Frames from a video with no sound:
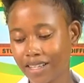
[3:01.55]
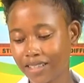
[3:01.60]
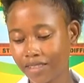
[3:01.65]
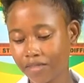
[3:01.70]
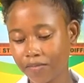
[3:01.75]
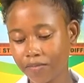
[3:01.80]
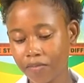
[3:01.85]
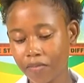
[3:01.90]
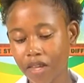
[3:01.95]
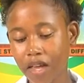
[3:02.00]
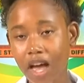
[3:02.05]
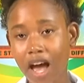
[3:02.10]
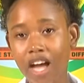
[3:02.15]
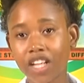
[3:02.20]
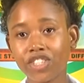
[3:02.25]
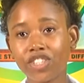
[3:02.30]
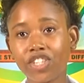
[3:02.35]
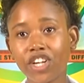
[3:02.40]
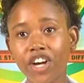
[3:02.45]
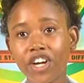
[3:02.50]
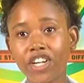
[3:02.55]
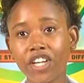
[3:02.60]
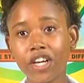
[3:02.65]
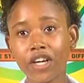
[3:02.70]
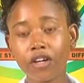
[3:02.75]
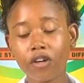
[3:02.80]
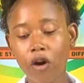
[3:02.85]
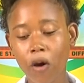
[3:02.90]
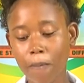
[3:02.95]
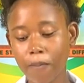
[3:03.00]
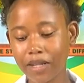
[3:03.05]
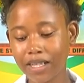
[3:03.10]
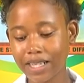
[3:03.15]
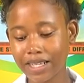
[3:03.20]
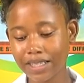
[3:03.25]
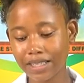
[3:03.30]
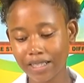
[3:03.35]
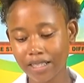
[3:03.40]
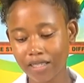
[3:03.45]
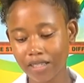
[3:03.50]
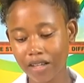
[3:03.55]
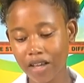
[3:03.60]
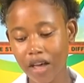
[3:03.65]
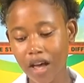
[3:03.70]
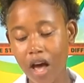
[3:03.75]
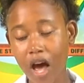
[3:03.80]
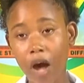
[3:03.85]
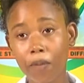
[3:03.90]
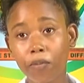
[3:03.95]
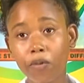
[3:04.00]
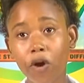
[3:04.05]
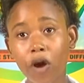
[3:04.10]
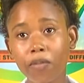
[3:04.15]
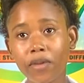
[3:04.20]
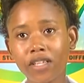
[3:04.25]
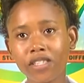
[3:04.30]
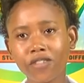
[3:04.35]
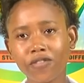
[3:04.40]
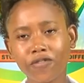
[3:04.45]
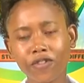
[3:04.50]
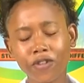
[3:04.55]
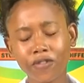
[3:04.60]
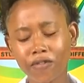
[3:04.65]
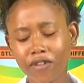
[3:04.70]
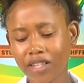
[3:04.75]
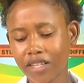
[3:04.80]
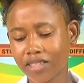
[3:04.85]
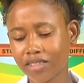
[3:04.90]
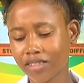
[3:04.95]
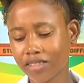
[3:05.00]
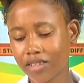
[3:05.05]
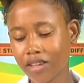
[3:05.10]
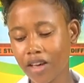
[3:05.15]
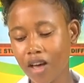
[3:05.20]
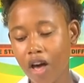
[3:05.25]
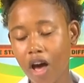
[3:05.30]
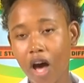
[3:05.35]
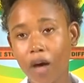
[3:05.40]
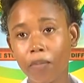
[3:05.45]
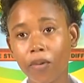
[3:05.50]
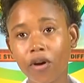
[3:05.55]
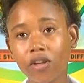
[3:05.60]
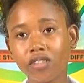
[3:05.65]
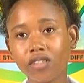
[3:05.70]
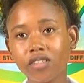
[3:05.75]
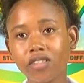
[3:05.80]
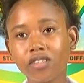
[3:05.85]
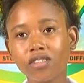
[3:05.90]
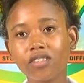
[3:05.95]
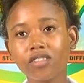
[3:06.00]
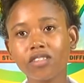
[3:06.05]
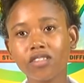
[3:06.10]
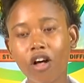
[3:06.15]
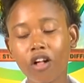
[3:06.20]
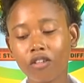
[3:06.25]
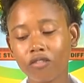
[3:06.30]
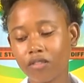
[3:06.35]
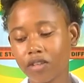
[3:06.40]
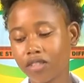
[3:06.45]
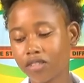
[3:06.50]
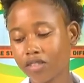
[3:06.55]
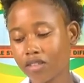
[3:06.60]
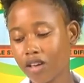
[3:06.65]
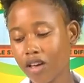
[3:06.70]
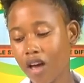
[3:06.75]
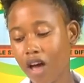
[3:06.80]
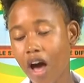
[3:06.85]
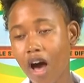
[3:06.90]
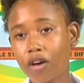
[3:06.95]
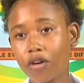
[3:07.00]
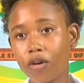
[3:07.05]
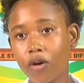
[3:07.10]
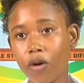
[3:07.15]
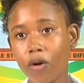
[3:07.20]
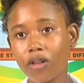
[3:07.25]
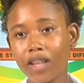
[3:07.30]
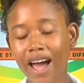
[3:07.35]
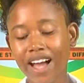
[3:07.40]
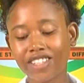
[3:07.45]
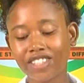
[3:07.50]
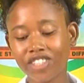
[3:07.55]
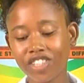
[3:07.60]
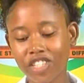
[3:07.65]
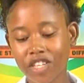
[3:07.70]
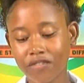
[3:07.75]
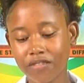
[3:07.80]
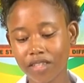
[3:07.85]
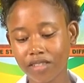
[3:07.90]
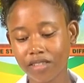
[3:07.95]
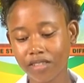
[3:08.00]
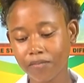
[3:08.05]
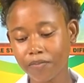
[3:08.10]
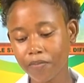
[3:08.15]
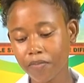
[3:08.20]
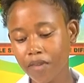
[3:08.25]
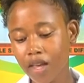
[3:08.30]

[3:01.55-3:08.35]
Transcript: it. A journey, complete it. A promise, fulfill it. A puzzle, solve it. A goal, achieve it.